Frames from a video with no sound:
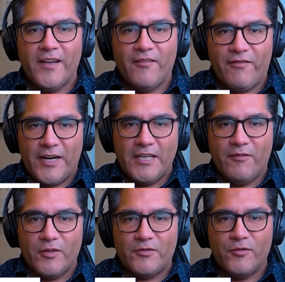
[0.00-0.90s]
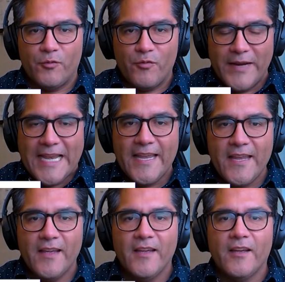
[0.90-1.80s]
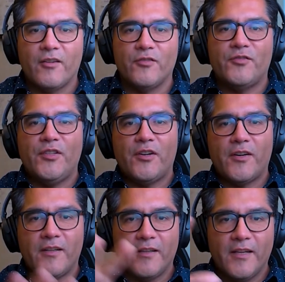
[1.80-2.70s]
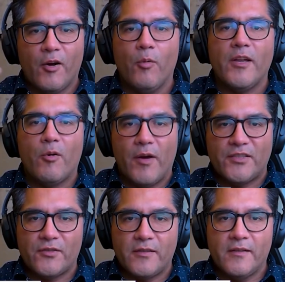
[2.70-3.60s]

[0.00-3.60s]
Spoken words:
variable to really consider the whole equation